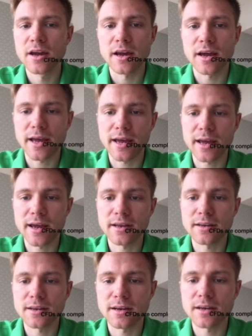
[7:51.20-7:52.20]

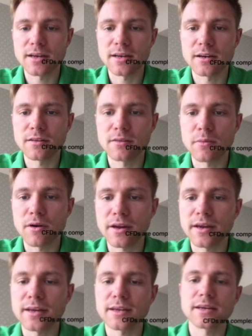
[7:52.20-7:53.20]
And uh, the
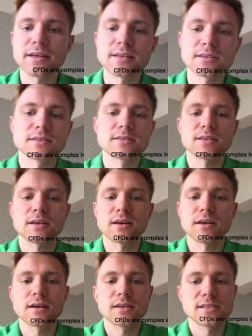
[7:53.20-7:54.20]
market is
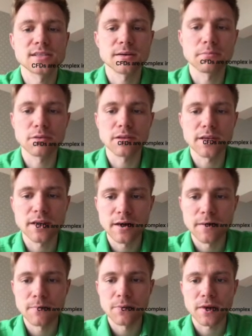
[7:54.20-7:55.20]
uh, simply
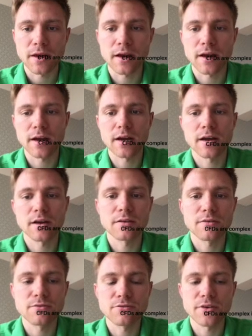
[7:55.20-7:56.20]

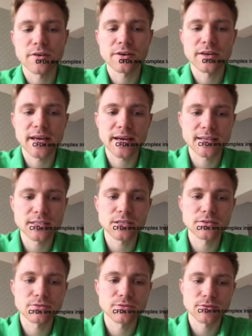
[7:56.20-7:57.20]
very
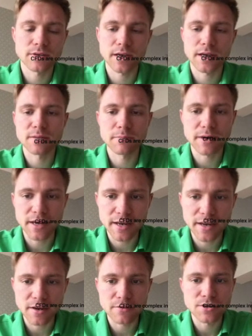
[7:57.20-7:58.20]
negative at the
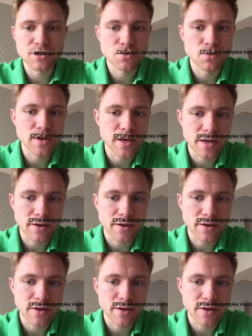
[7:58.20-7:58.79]
beginning of this week.